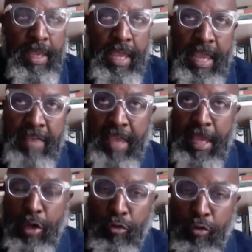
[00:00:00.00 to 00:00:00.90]
is in
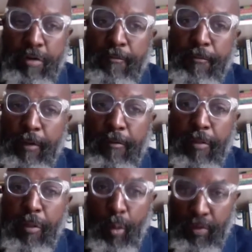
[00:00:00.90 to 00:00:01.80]
a tree full of
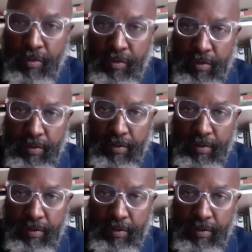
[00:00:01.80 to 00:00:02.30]
thorns,